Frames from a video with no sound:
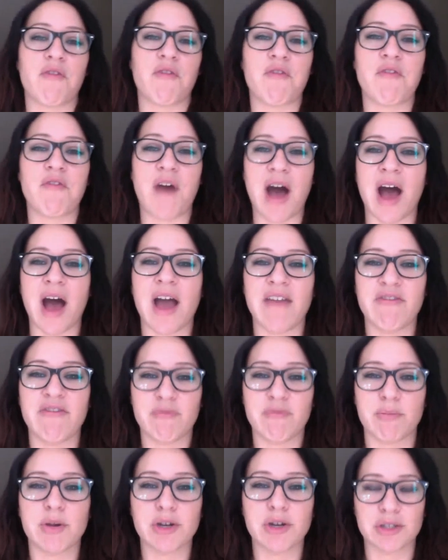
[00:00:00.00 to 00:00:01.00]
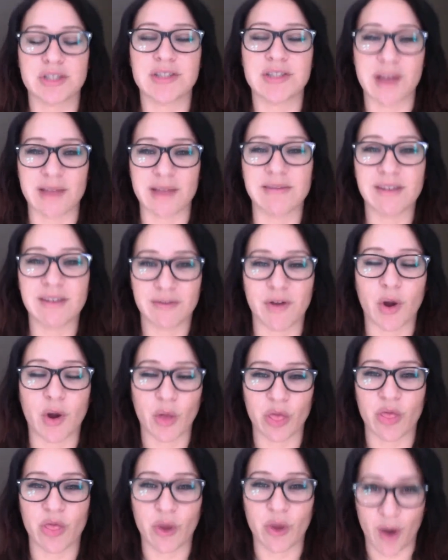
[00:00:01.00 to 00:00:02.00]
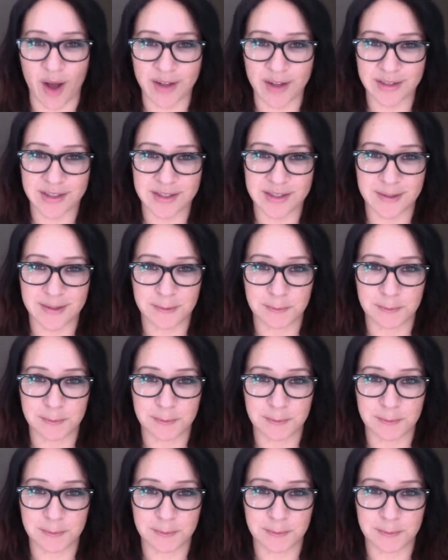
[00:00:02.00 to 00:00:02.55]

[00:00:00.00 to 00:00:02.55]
five percent of our thoughts,